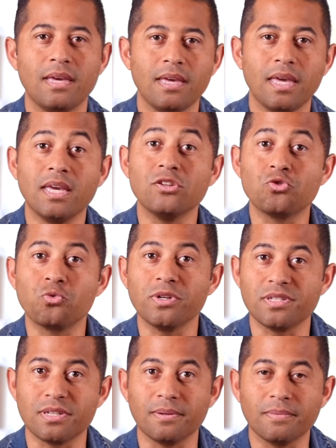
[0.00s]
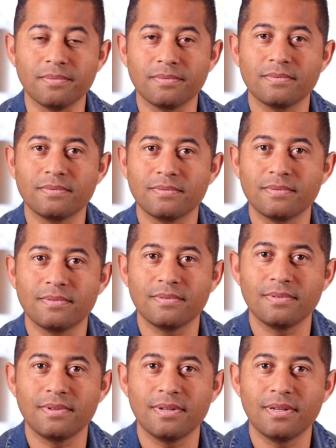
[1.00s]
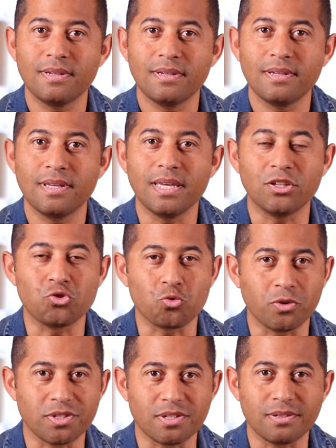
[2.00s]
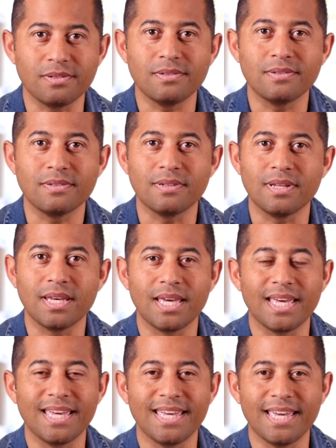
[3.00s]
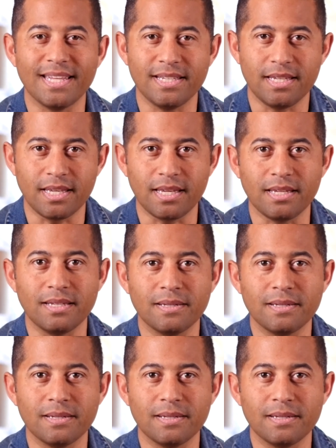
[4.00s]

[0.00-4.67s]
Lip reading: He is risen. He is risen indeed.